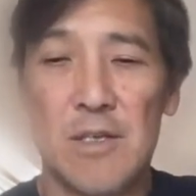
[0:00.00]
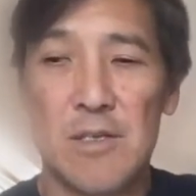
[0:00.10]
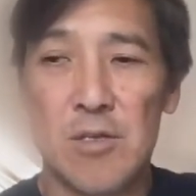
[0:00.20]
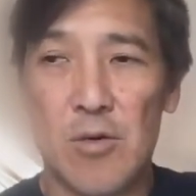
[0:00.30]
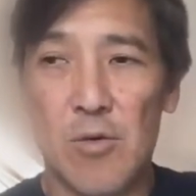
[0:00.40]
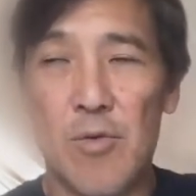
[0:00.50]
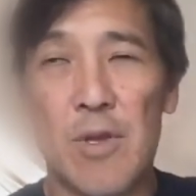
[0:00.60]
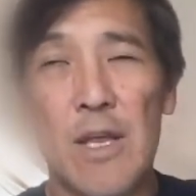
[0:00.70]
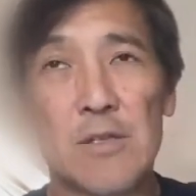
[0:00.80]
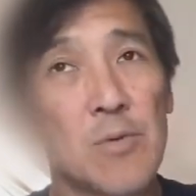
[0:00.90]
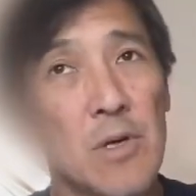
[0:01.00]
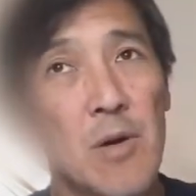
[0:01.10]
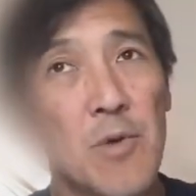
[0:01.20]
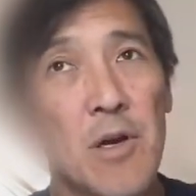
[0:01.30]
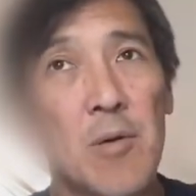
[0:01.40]
So the next one
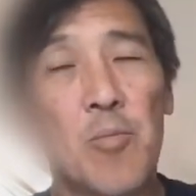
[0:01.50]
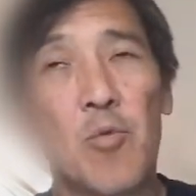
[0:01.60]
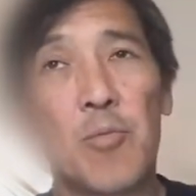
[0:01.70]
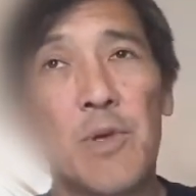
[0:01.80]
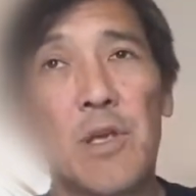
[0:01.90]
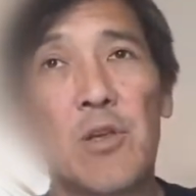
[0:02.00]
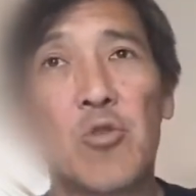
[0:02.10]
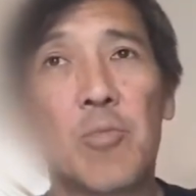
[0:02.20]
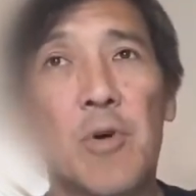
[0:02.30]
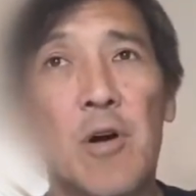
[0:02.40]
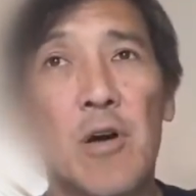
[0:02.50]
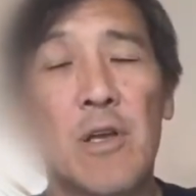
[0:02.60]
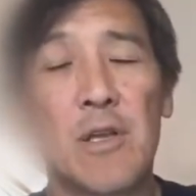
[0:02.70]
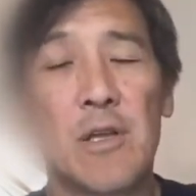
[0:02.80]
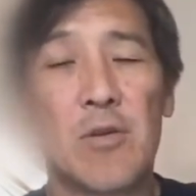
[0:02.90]
coming up will be
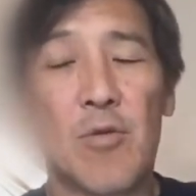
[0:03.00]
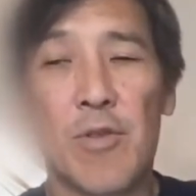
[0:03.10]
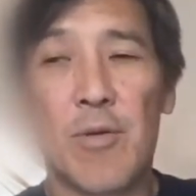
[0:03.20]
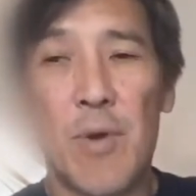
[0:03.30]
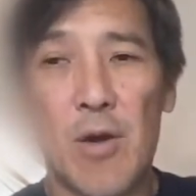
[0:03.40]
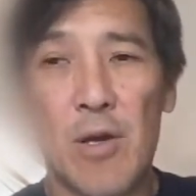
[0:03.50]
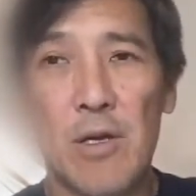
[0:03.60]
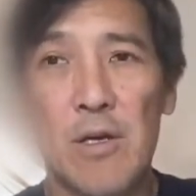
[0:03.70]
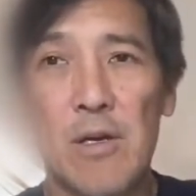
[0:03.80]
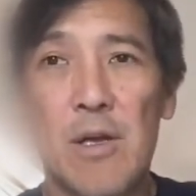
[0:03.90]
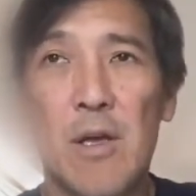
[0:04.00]
KubeCon in North America,